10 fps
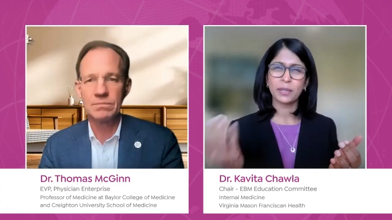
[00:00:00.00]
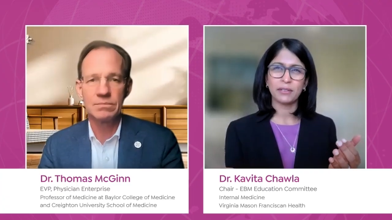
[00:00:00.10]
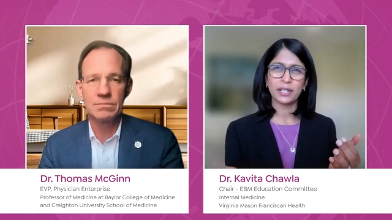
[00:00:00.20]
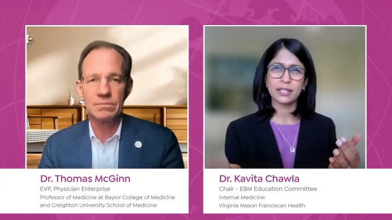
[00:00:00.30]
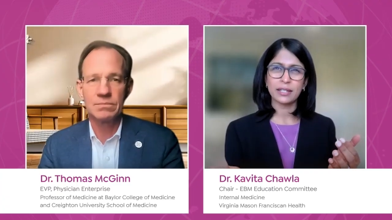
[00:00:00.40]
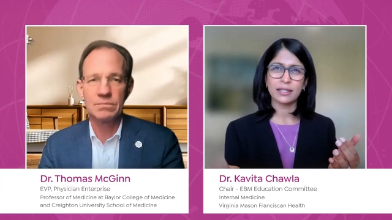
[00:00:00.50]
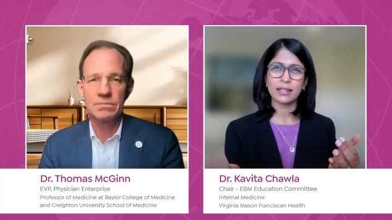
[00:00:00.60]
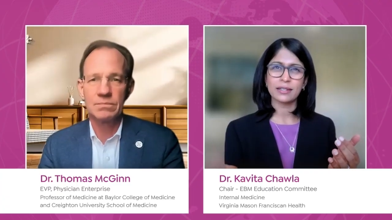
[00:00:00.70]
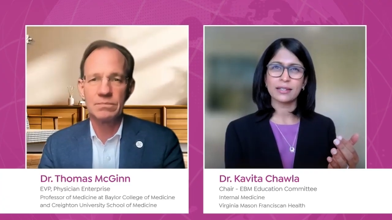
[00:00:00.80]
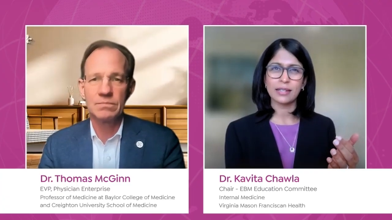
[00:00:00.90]

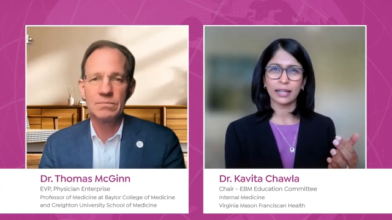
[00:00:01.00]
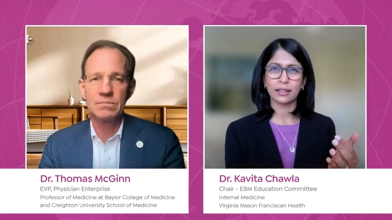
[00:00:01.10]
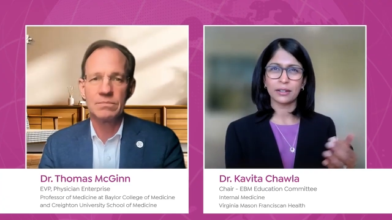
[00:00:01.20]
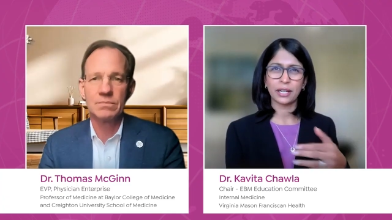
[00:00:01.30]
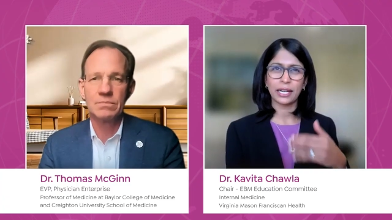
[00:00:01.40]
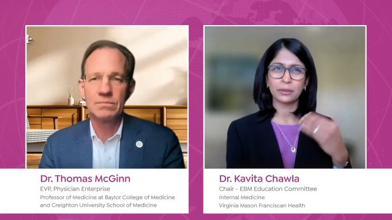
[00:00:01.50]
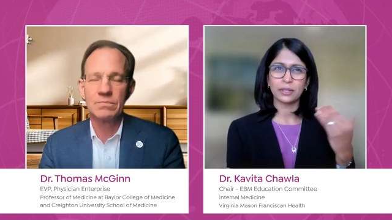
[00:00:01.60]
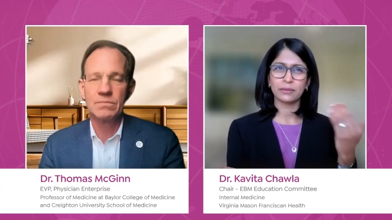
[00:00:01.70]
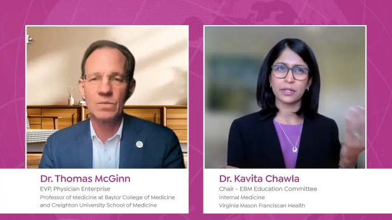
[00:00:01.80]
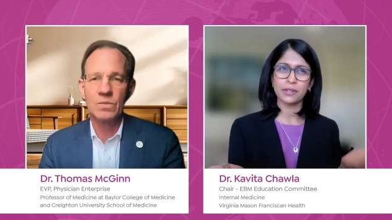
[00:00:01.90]
Speaker 1: PVCs as a secondary
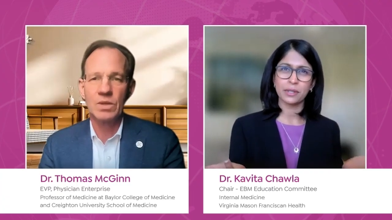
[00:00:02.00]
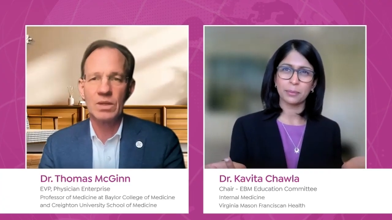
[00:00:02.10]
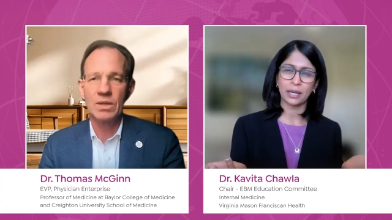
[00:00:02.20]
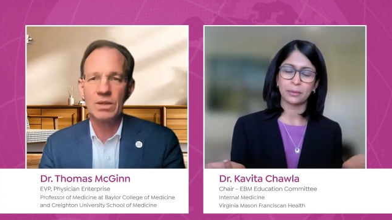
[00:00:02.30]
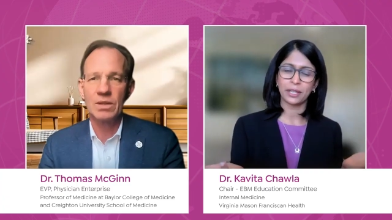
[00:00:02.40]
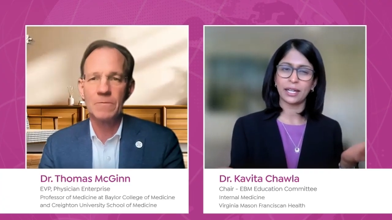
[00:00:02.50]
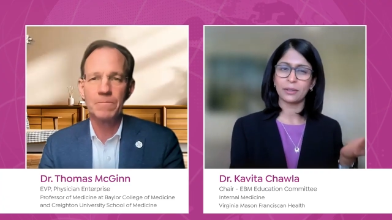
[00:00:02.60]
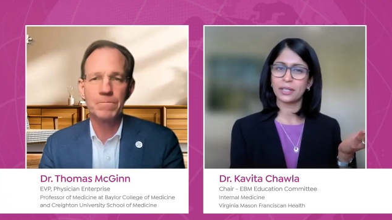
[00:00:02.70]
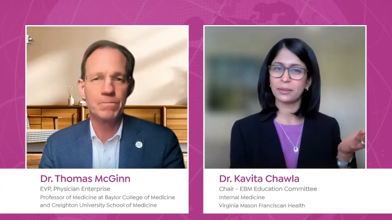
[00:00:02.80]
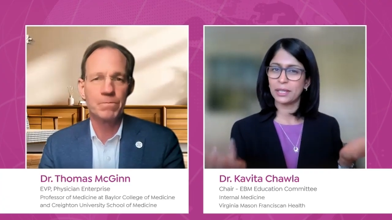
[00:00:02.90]
outcome versus a primary
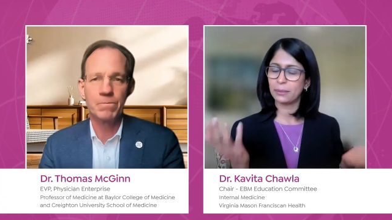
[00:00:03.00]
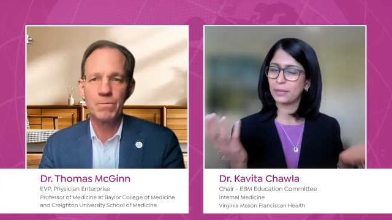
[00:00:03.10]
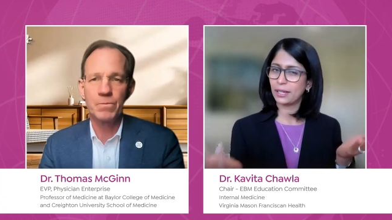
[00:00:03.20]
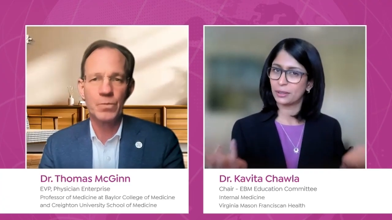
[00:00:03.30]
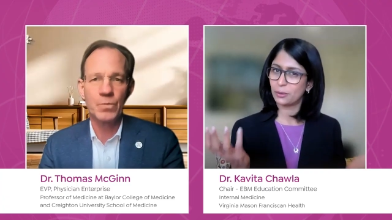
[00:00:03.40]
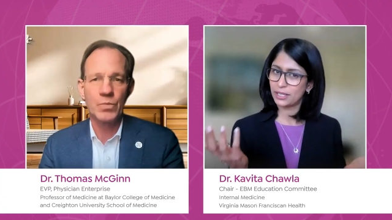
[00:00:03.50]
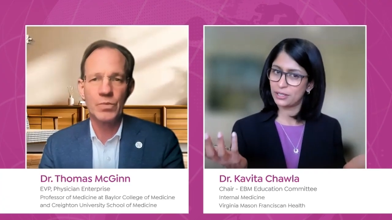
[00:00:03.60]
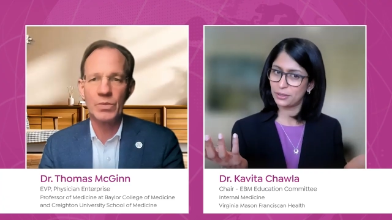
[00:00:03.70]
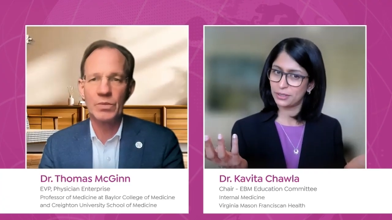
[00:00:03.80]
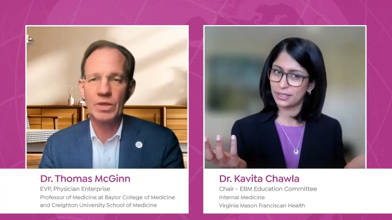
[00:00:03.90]
outcome, I'm not
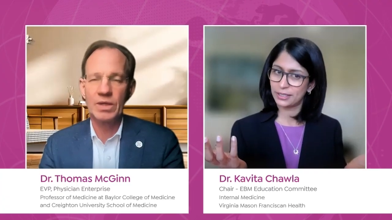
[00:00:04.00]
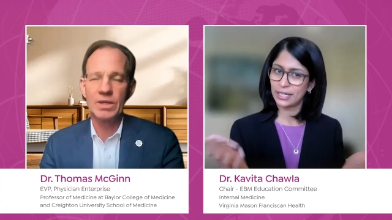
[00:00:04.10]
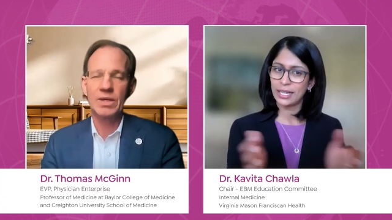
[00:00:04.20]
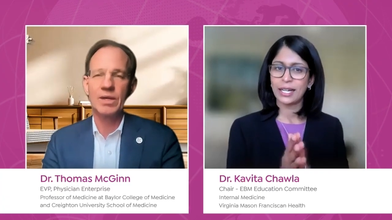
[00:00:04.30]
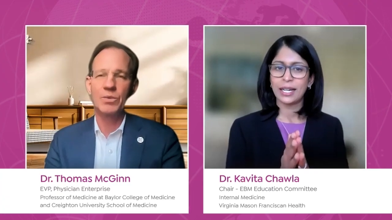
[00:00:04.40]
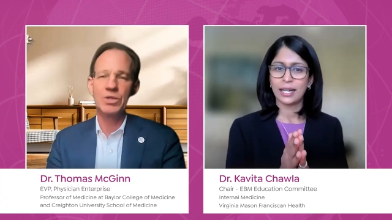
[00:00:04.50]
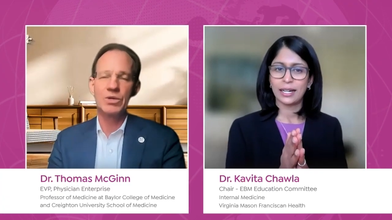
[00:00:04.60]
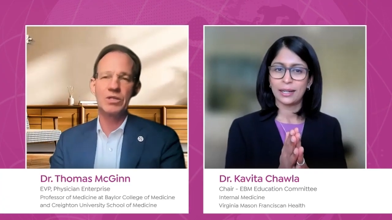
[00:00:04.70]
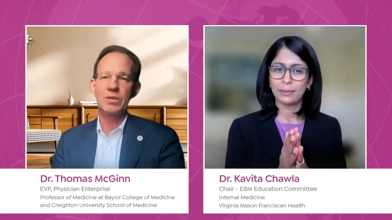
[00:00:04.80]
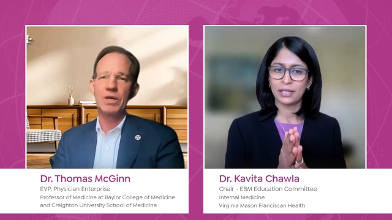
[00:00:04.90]
quite sure.
Speaker 2: Yeah, we
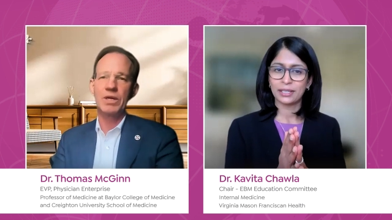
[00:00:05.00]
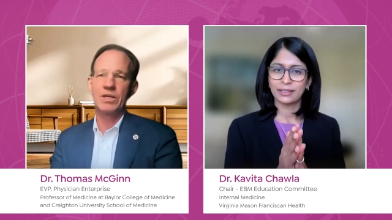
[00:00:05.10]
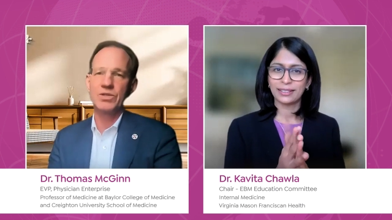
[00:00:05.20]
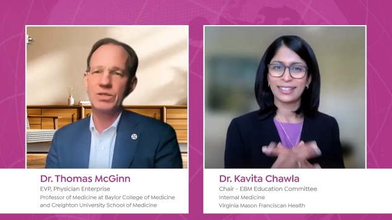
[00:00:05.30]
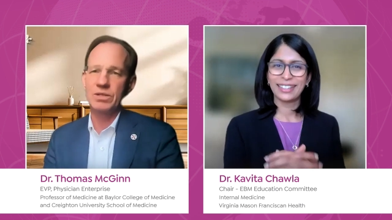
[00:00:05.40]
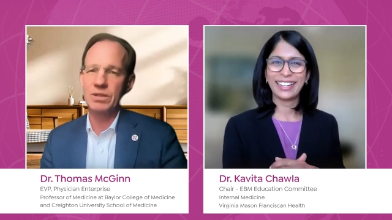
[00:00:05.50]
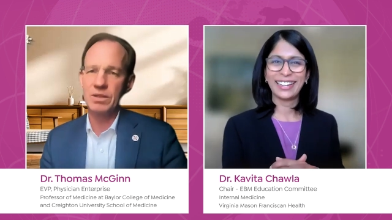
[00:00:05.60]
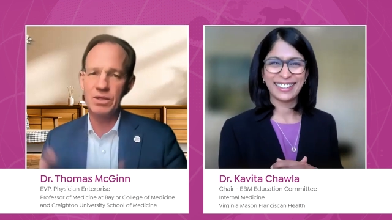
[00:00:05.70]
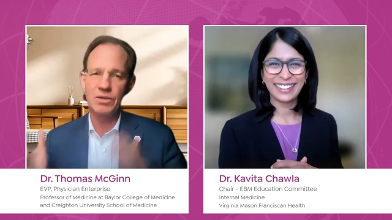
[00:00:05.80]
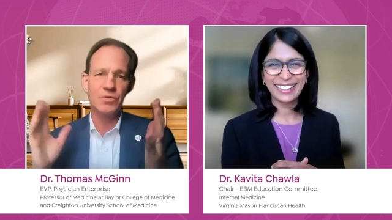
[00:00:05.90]
um, talked about this. It's a
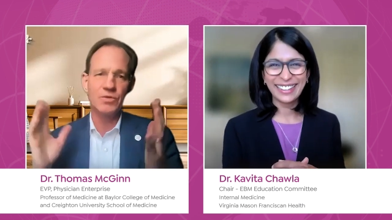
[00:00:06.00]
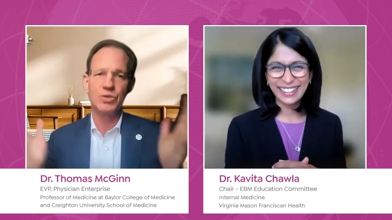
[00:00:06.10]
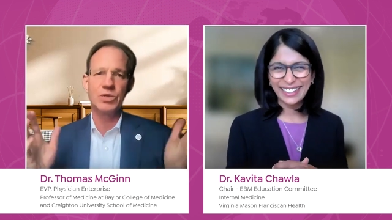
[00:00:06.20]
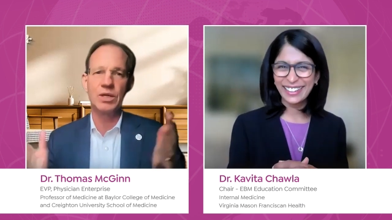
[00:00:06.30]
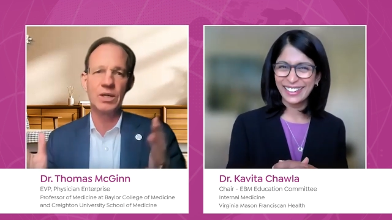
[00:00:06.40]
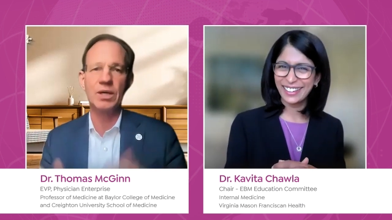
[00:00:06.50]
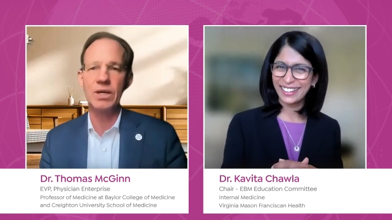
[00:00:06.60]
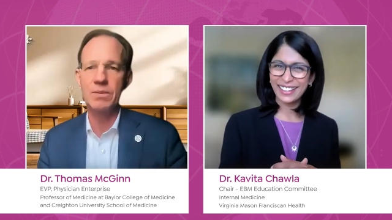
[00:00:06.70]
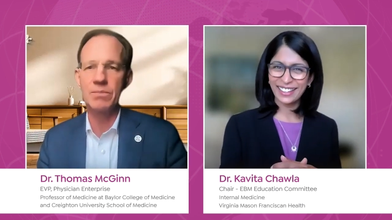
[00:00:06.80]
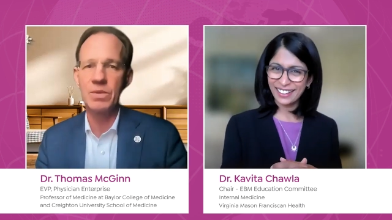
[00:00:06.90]
little
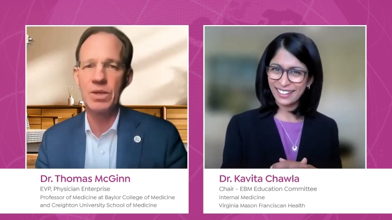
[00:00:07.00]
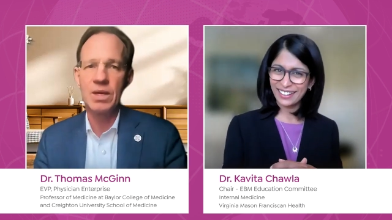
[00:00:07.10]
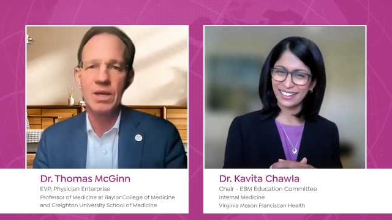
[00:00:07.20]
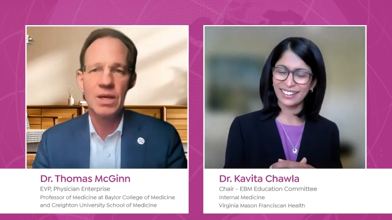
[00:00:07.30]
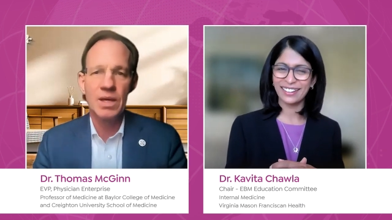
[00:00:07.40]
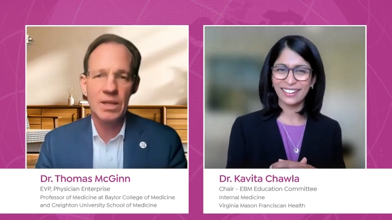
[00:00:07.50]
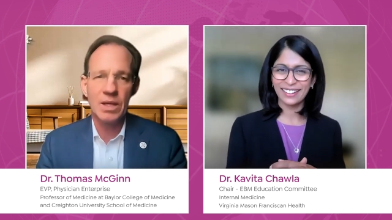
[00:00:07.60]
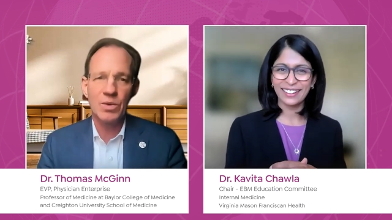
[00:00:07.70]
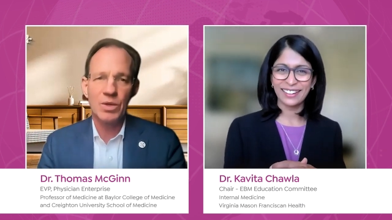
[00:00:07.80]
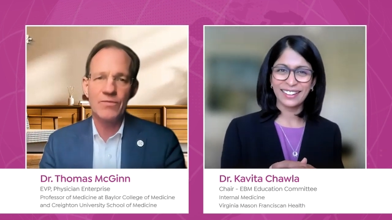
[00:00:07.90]
confusing. Um, yeah.
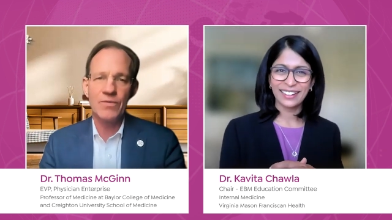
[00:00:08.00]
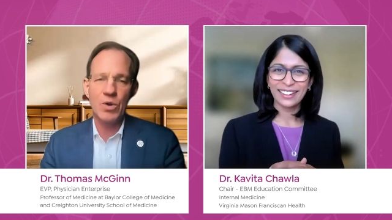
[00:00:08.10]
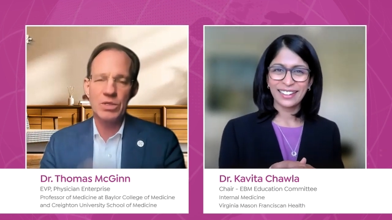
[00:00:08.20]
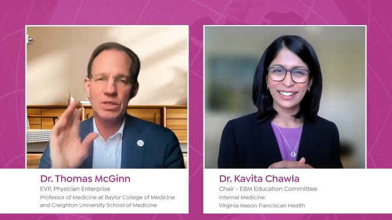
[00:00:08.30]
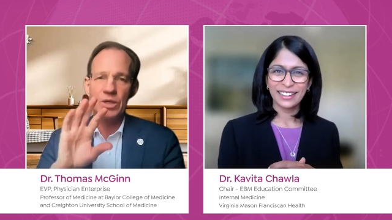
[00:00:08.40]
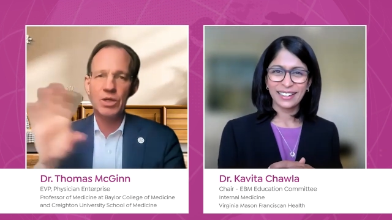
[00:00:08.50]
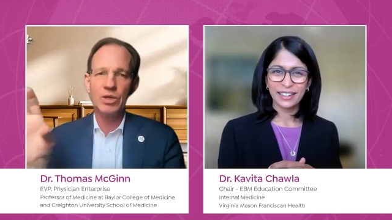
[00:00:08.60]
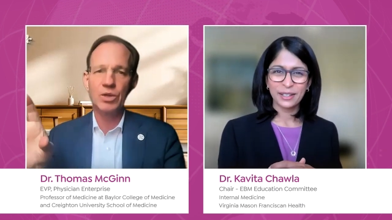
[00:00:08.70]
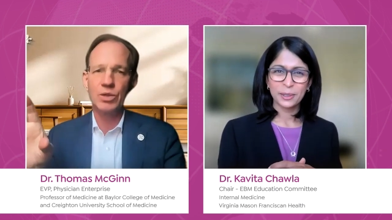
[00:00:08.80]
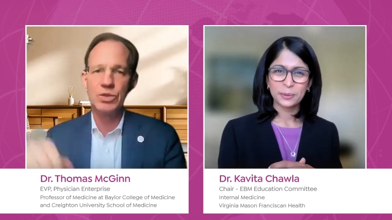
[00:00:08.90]
They really focus on their
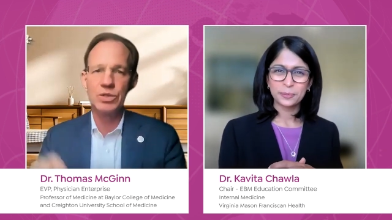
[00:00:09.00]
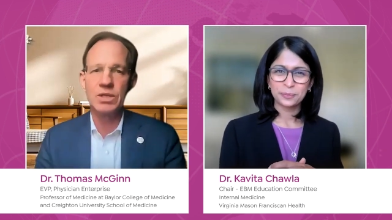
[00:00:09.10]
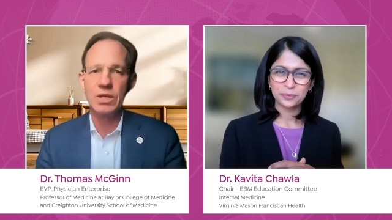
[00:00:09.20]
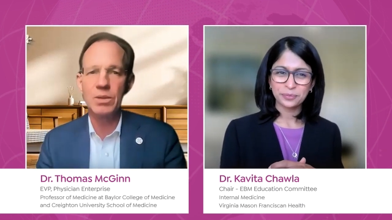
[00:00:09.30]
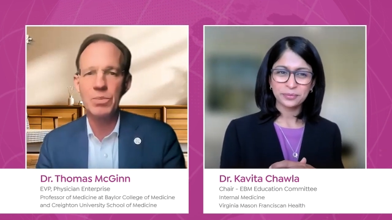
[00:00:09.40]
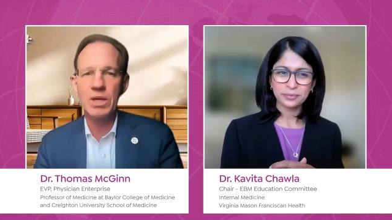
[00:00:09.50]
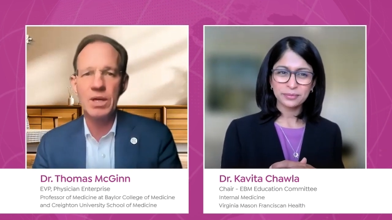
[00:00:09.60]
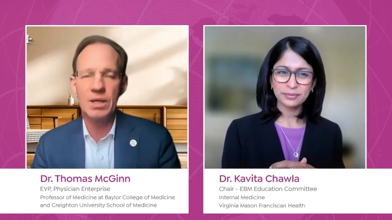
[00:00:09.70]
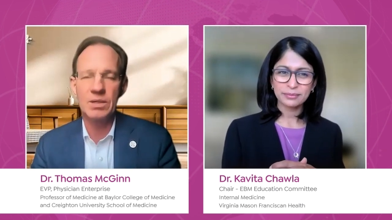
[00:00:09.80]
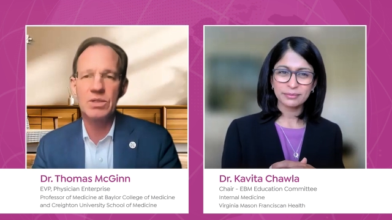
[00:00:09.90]
conclusions on the
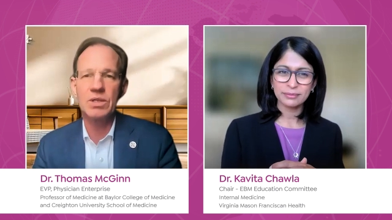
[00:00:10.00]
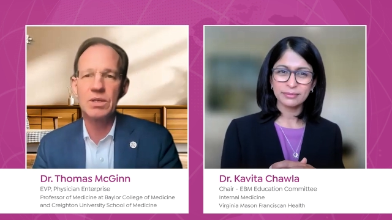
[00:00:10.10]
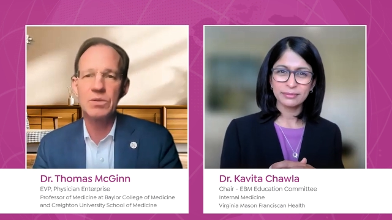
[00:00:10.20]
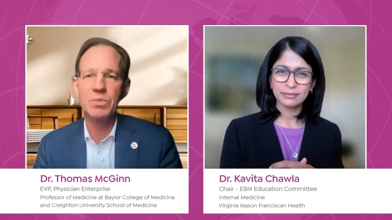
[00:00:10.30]
PACs,